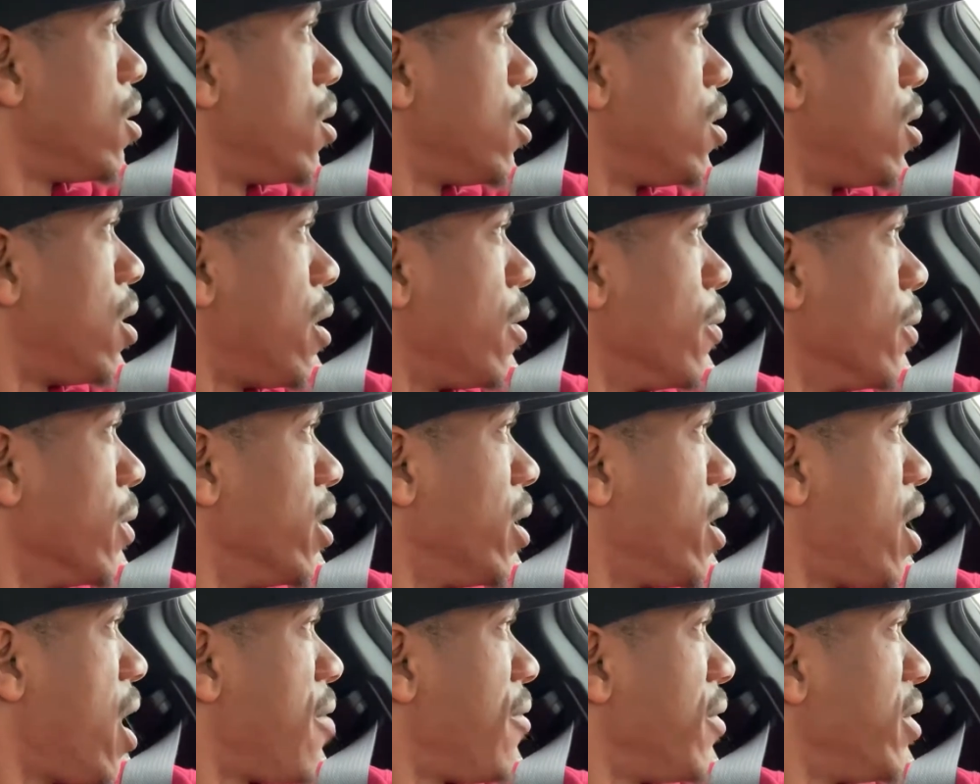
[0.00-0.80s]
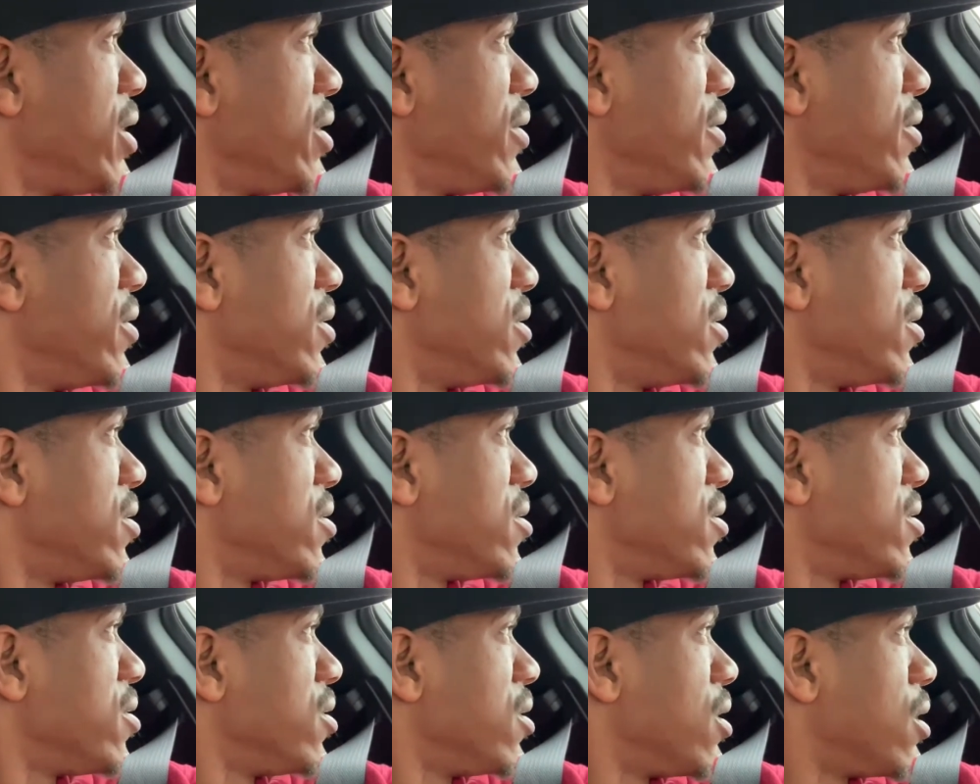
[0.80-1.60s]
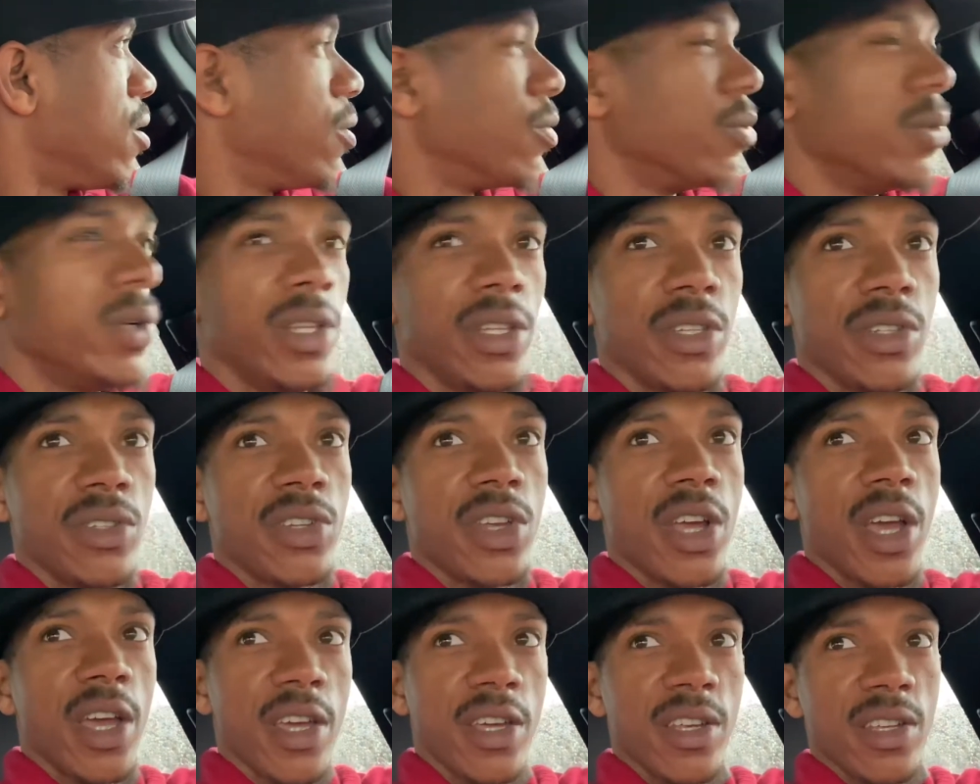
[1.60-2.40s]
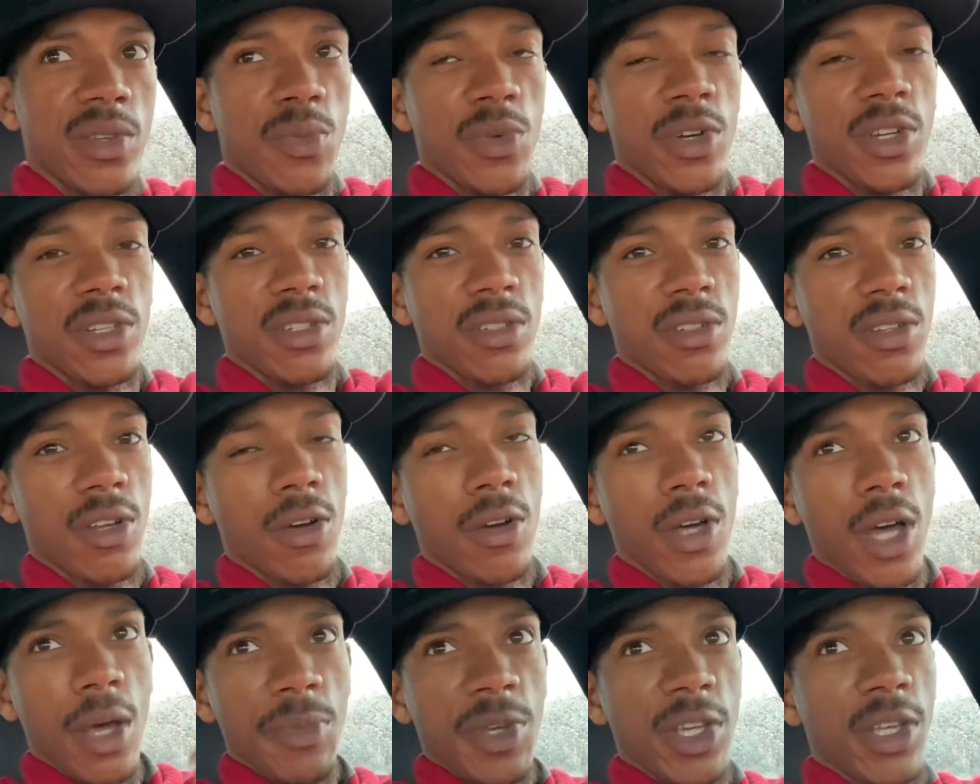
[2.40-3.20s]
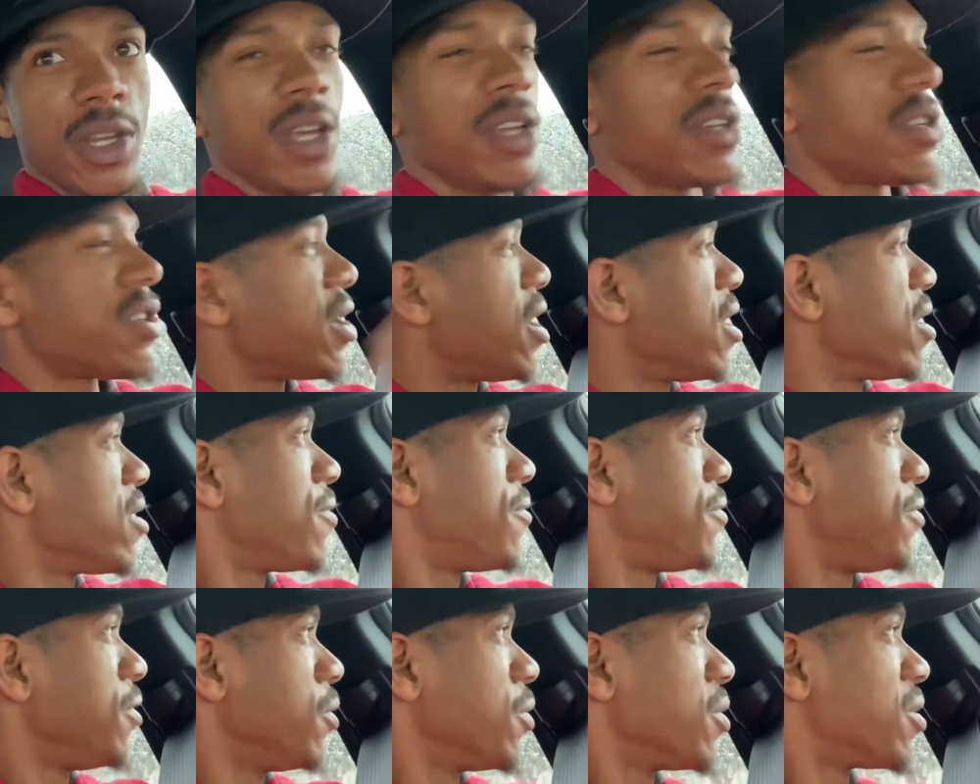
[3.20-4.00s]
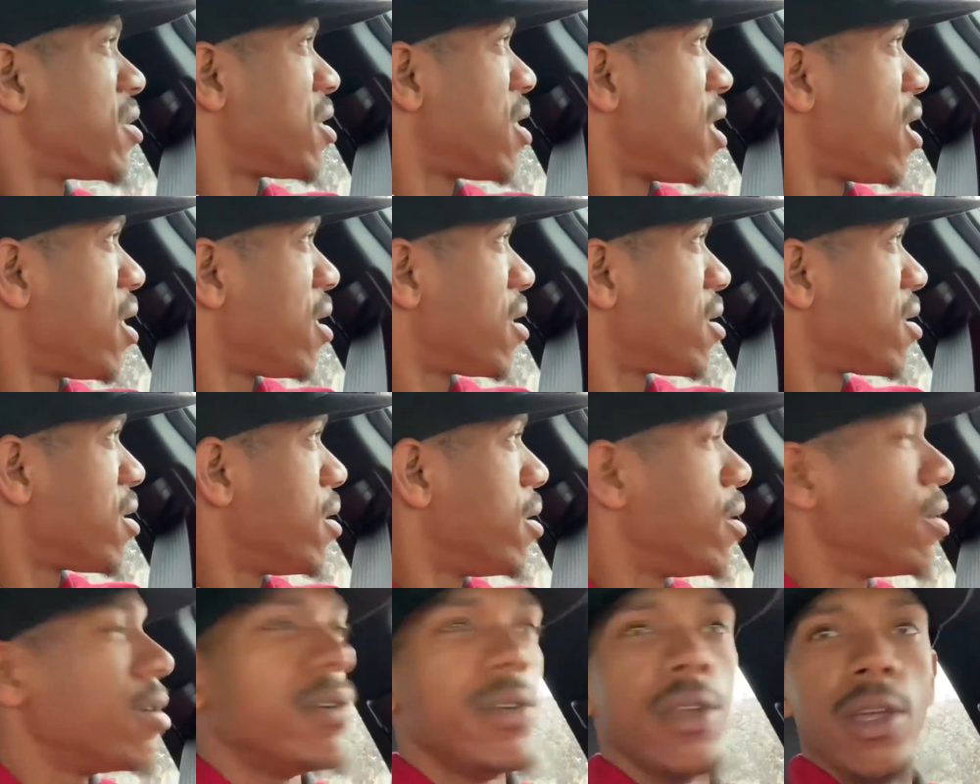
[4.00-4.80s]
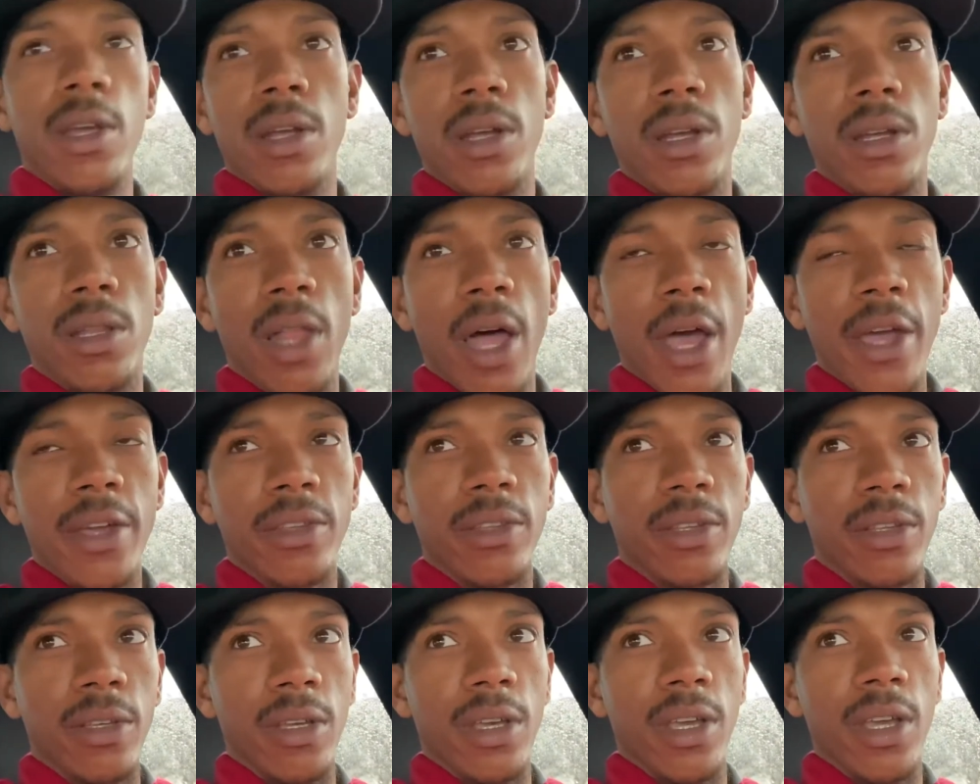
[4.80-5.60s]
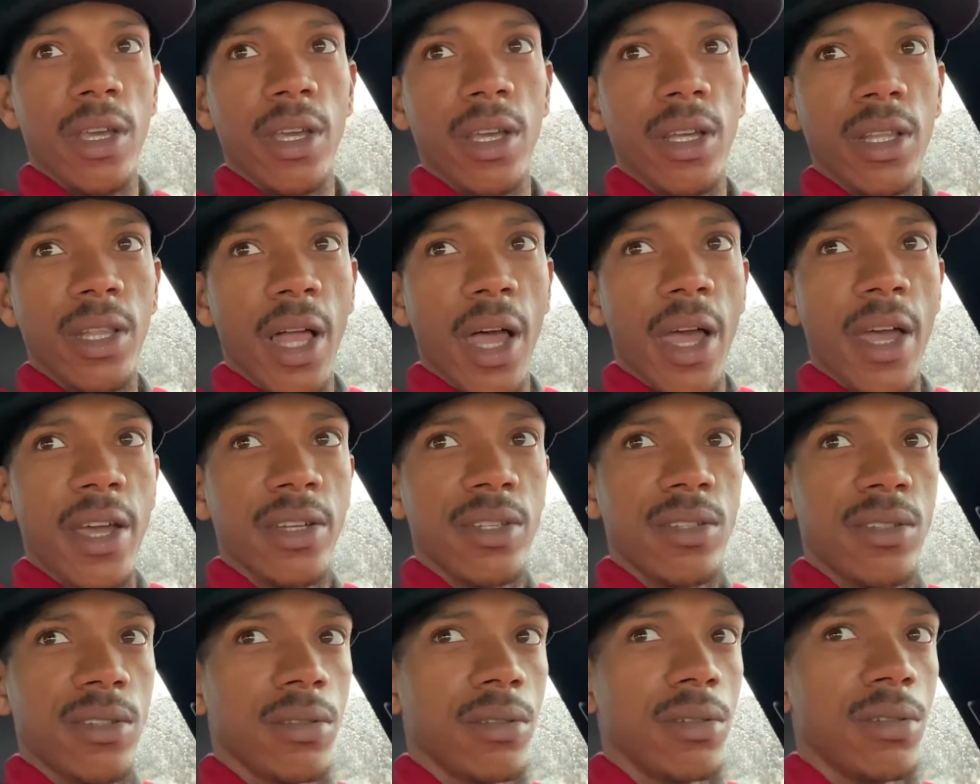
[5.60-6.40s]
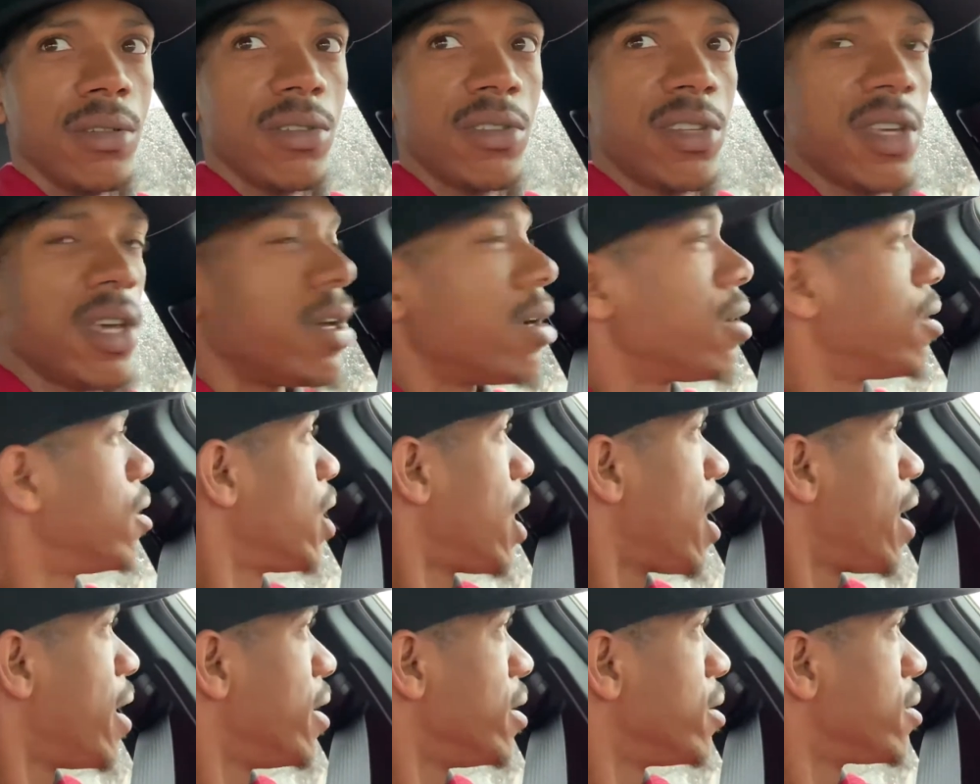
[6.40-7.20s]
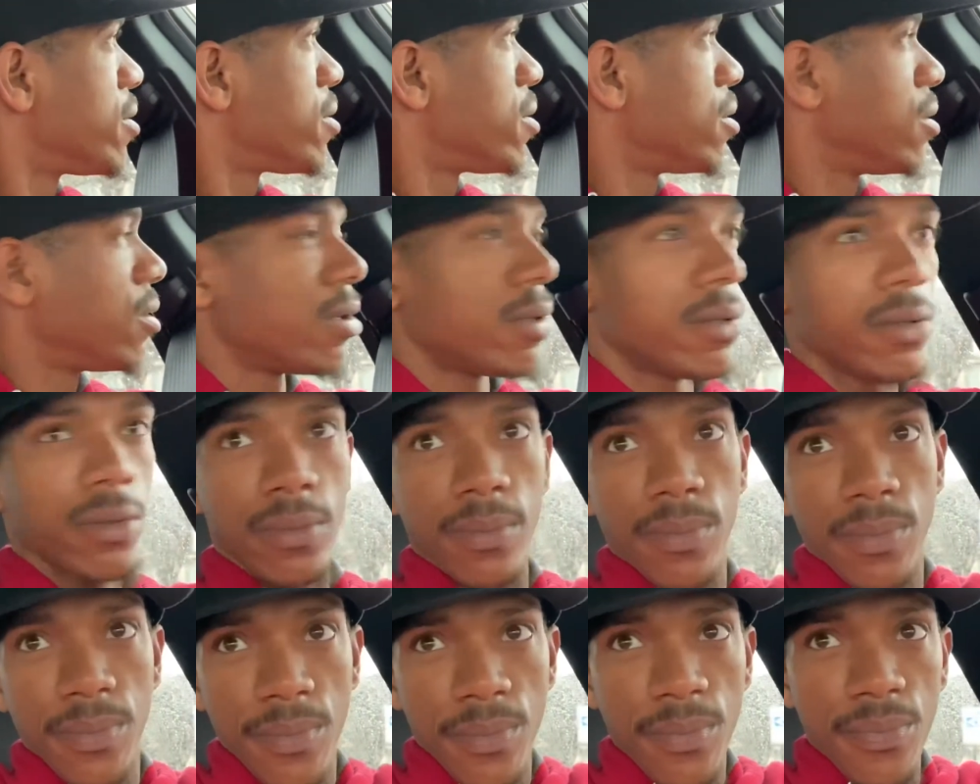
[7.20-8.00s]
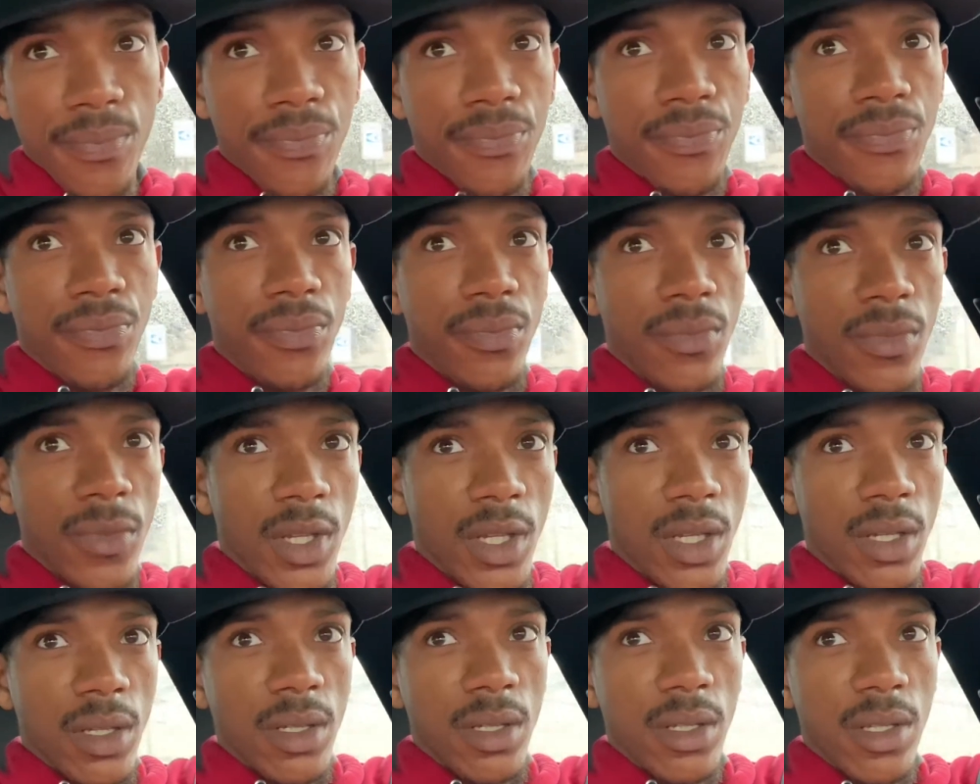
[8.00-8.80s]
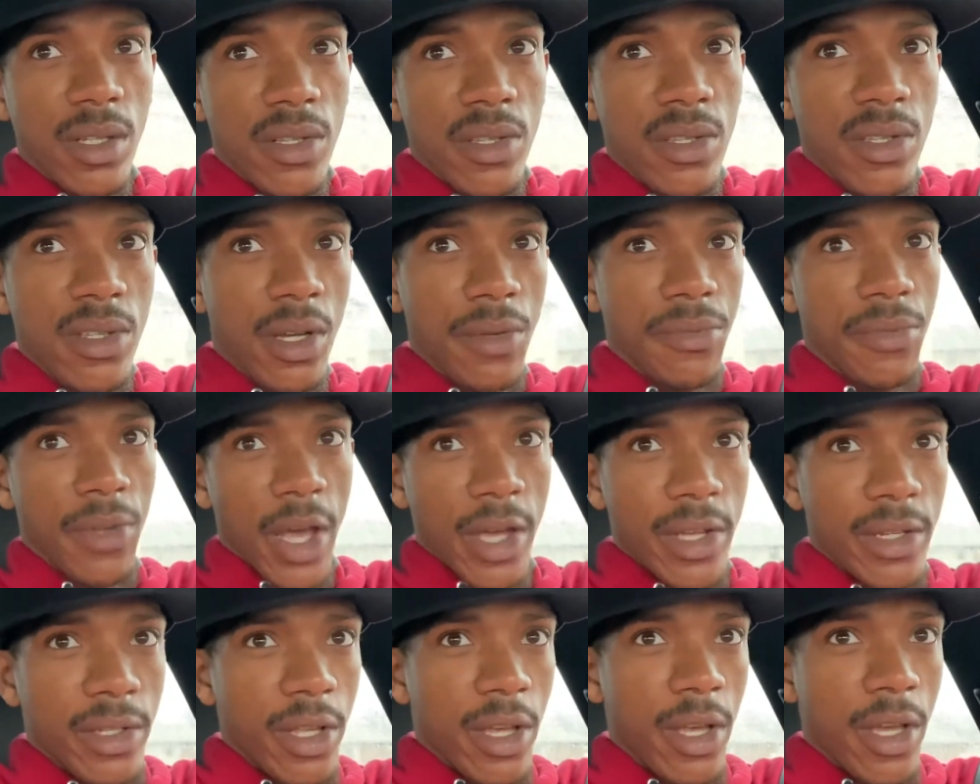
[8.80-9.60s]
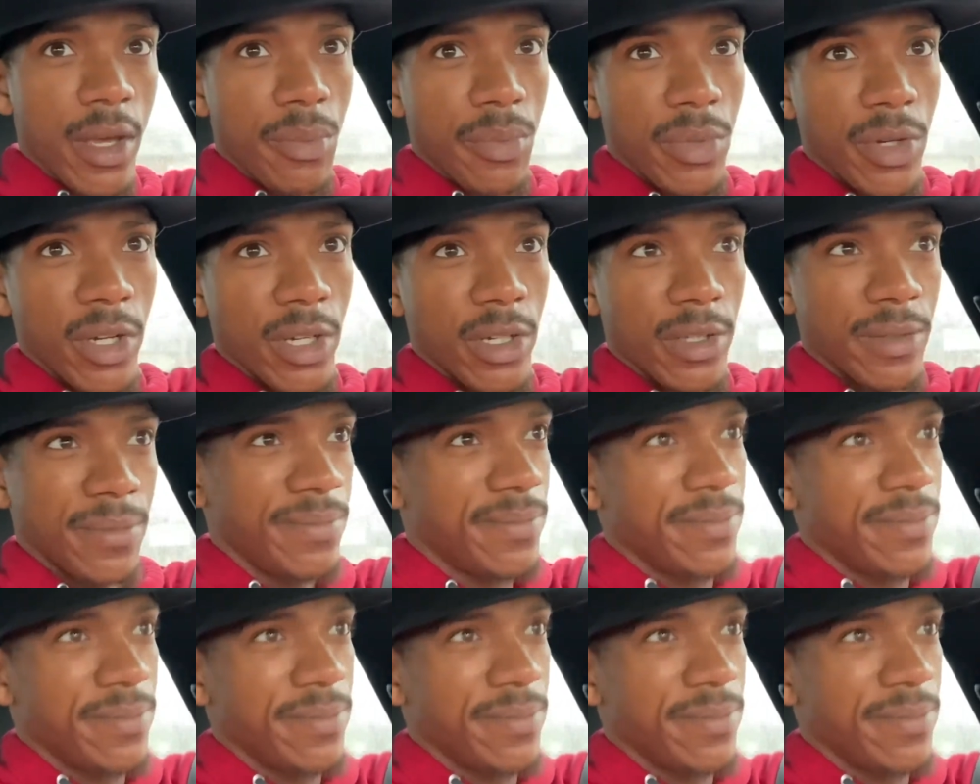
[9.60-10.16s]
They really haven't even, you know, really changed much. You know, I mean, they changed a few aesthetics here and there, like the headlights and the taillights, you know, and stuff like that, but